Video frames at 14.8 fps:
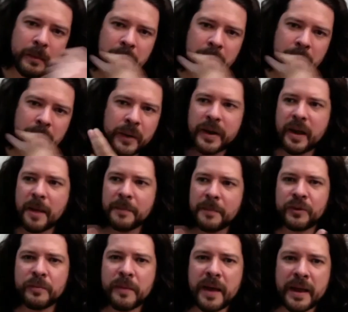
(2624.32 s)
But right. When it
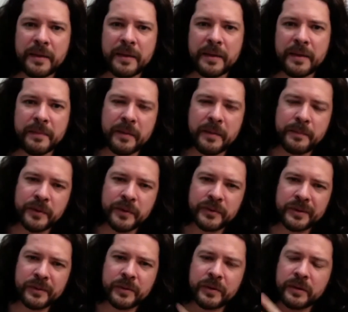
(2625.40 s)
comes to my my
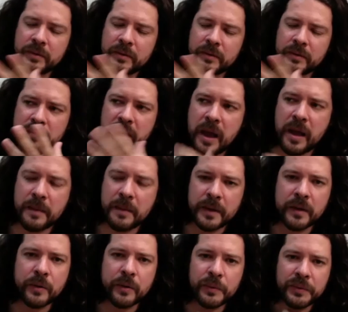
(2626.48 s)
personal work, yeah,
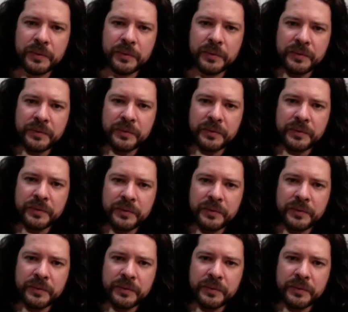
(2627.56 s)
I'm gonna go with film.